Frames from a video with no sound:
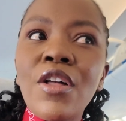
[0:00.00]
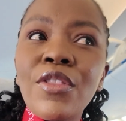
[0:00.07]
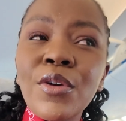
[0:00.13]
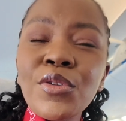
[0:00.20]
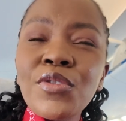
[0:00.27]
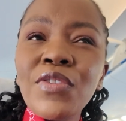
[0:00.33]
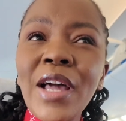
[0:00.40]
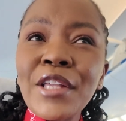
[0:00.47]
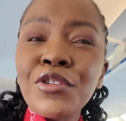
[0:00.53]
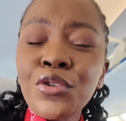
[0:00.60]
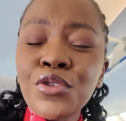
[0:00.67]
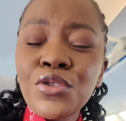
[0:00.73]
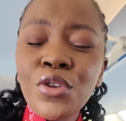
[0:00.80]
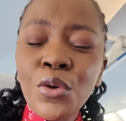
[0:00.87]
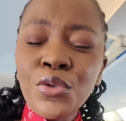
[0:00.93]
Those flights
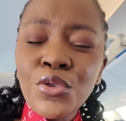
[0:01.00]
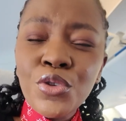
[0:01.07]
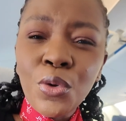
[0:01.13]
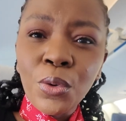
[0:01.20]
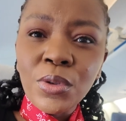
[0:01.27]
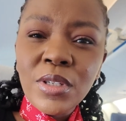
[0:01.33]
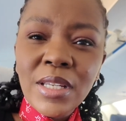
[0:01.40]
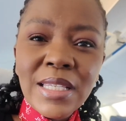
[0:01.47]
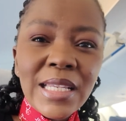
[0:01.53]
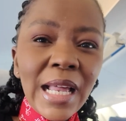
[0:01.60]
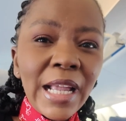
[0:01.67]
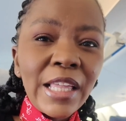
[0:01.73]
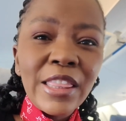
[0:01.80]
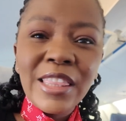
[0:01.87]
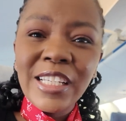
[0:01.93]
are so short. It's
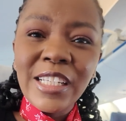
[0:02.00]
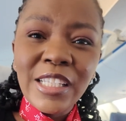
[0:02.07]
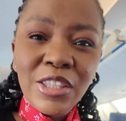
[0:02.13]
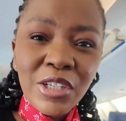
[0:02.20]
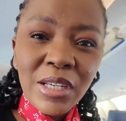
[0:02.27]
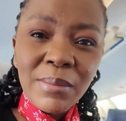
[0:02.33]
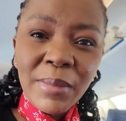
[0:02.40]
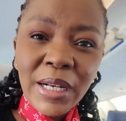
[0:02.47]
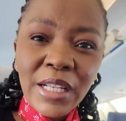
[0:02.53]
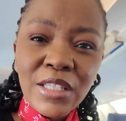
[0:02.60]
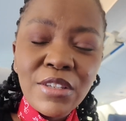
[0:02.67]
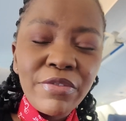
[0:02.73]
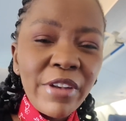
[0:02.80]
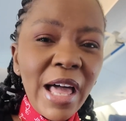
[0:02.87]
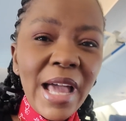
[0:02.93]
like 33
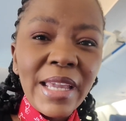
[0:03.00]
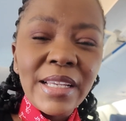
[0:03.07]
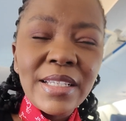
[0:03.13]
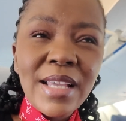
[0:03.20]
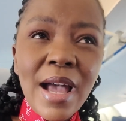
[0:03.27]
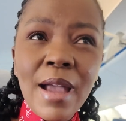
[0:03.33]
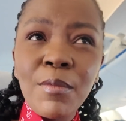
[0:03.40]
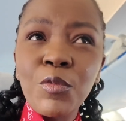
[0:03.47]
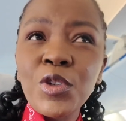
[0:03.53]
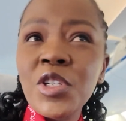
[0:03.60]
minutes flying time,